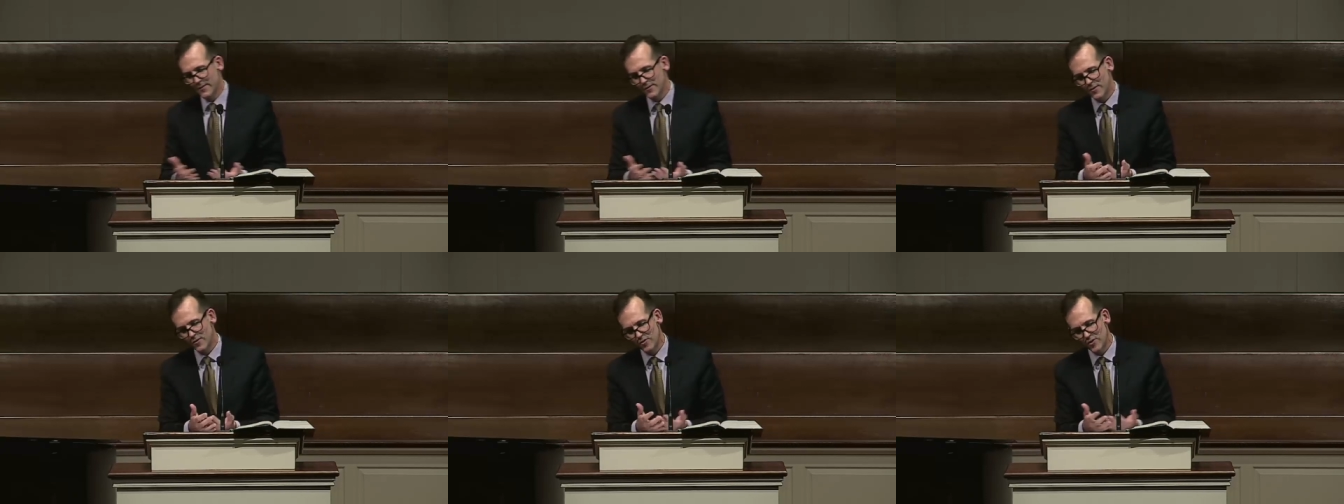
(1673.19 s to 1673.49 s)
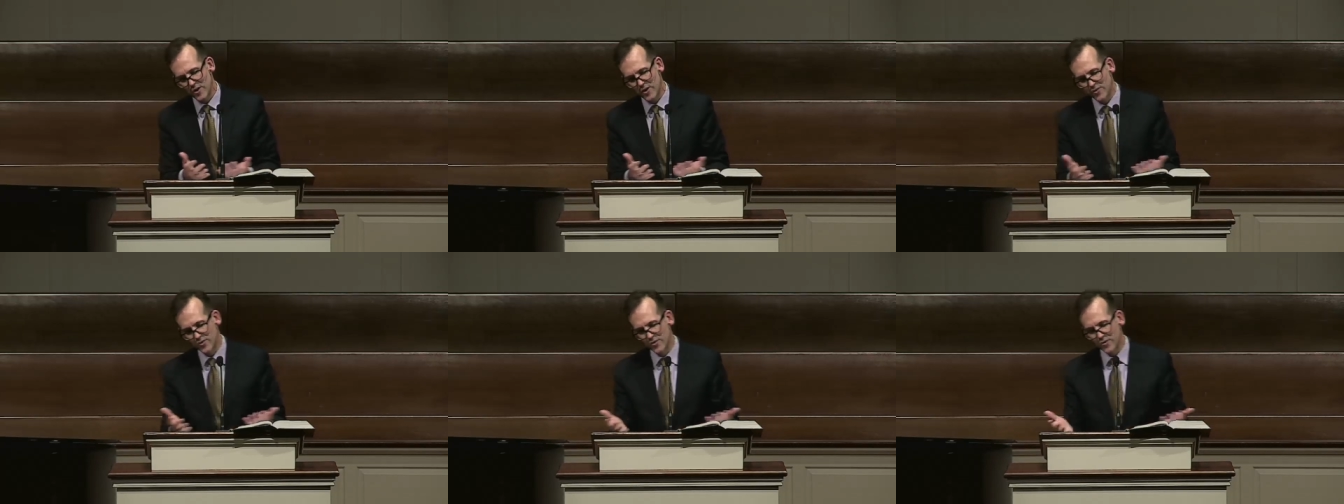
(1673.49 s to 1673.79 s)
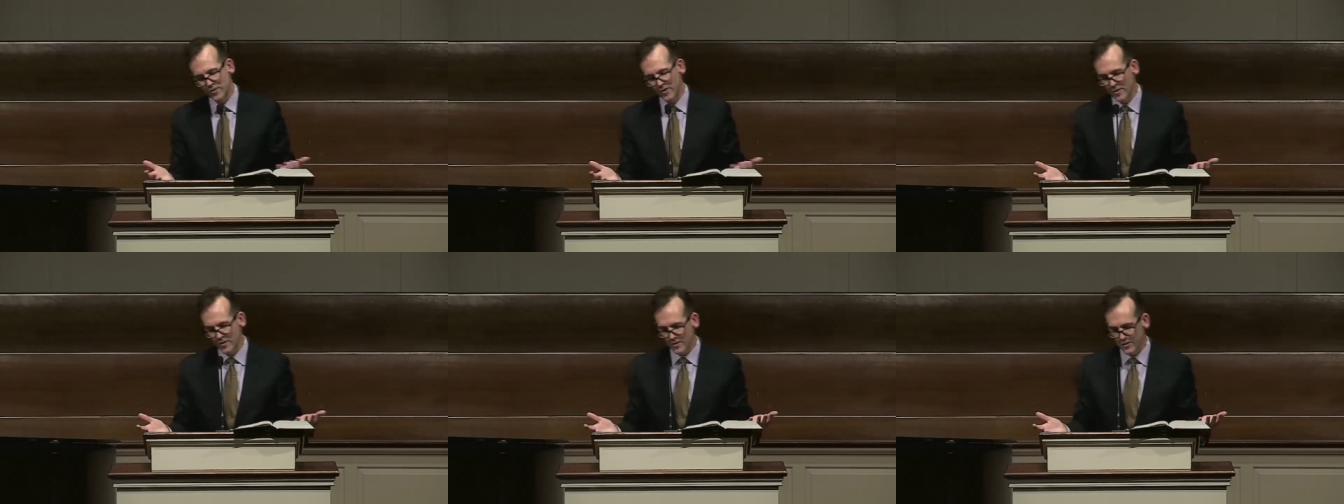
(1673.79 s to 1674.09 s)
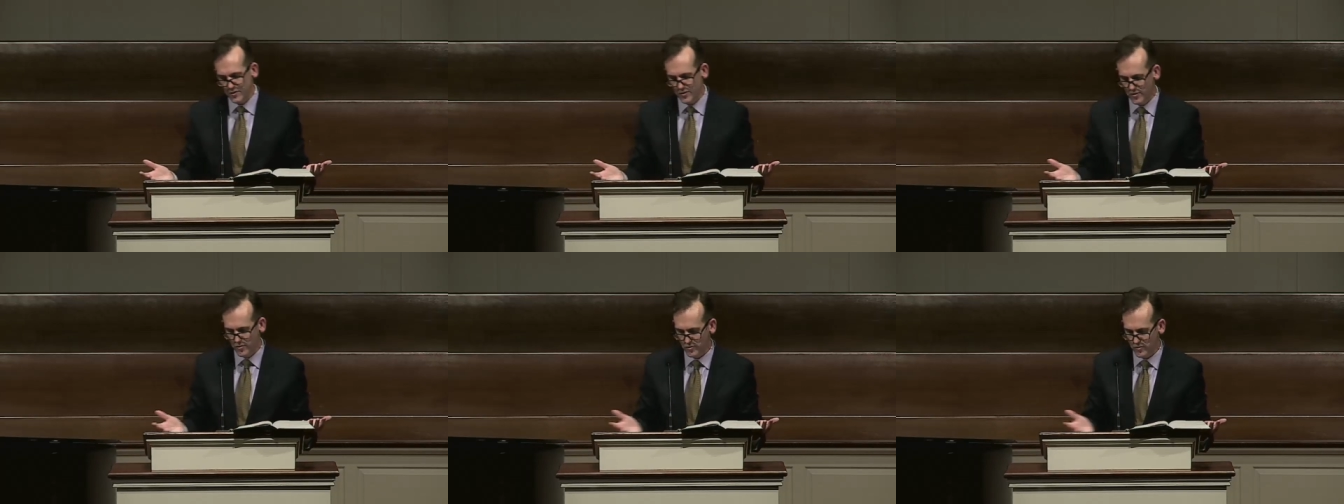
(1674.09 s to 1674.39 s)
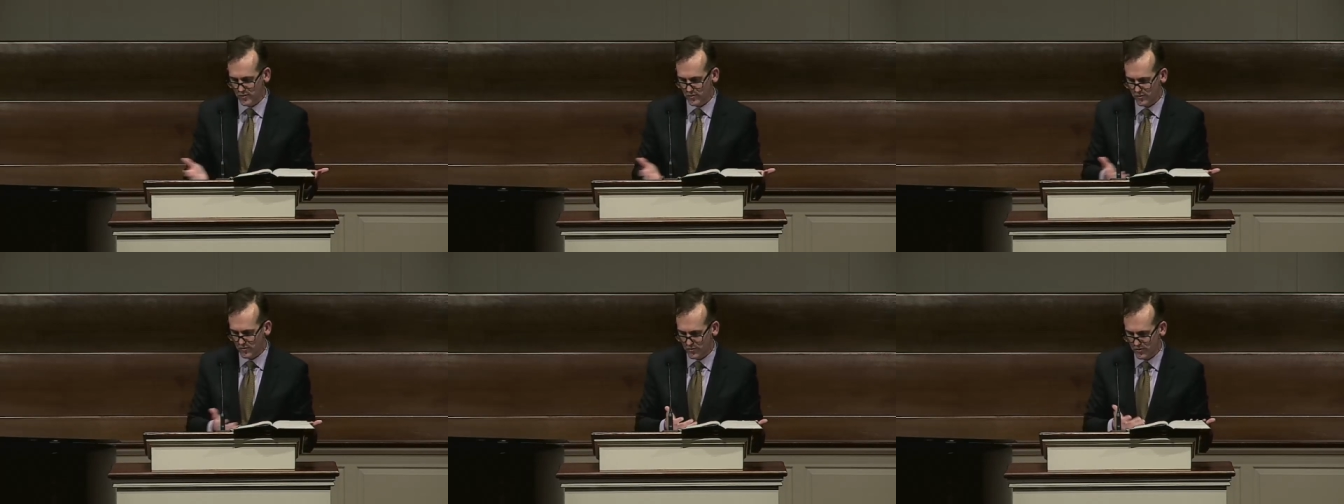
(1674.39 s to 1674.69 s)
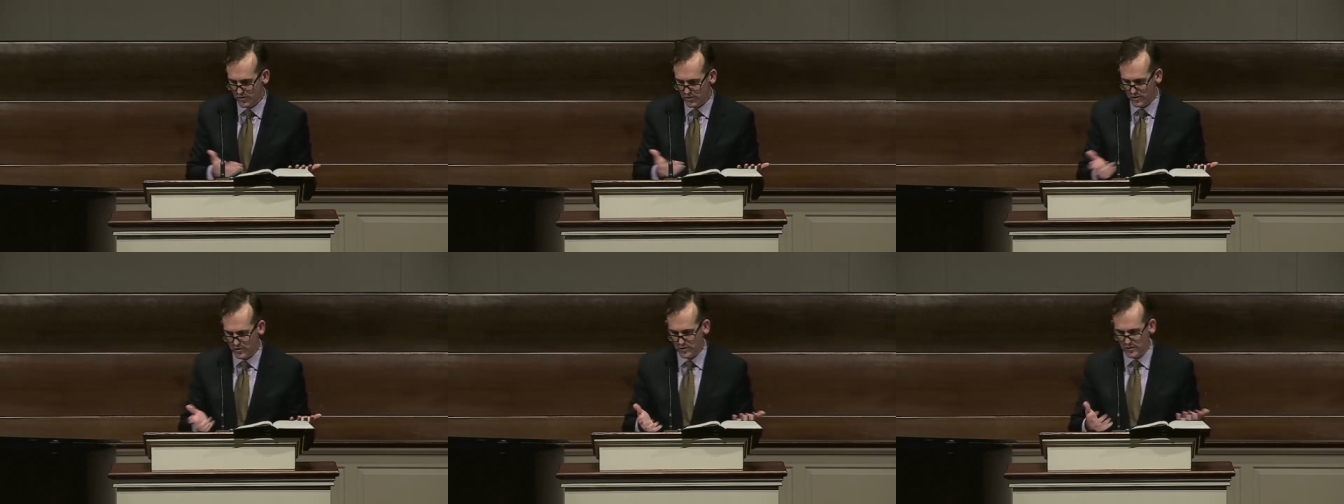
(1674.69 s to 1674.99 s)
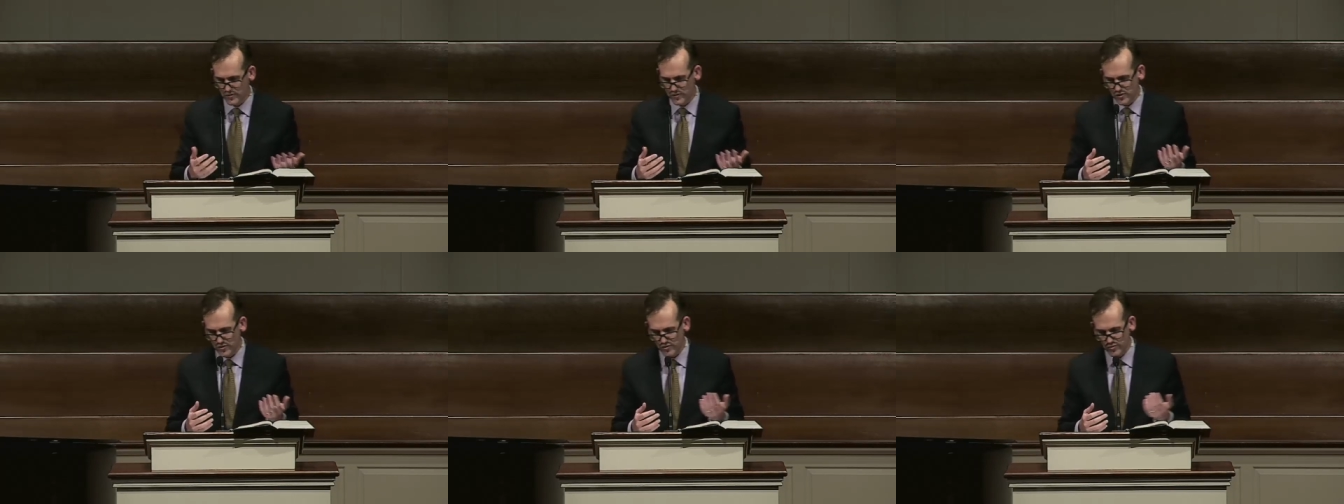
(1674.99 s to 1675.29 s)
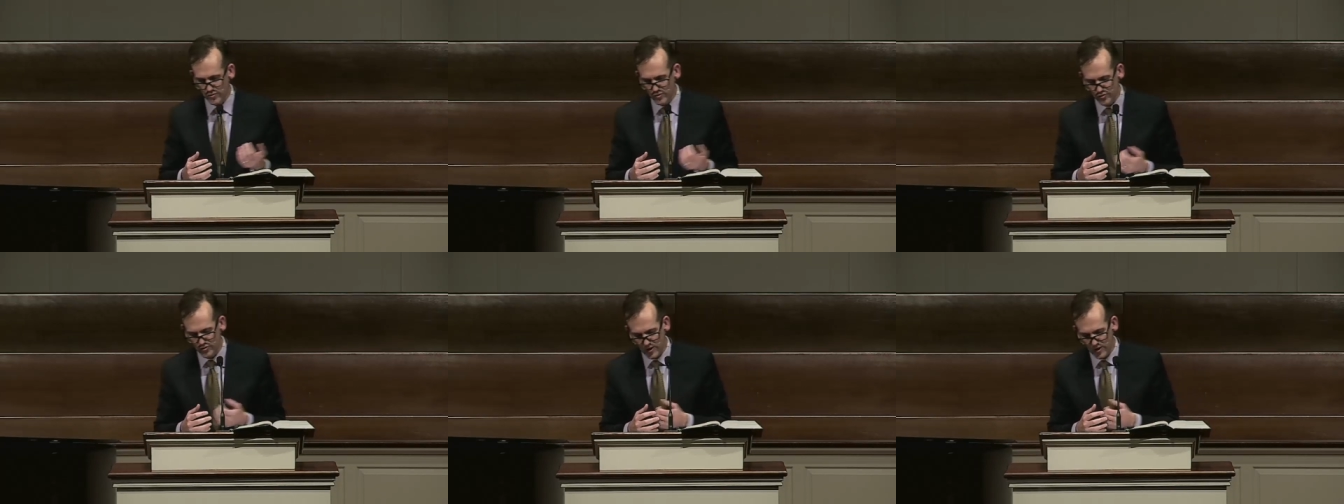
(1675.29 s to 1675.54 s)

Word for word: Our Jesus concludes this third conditional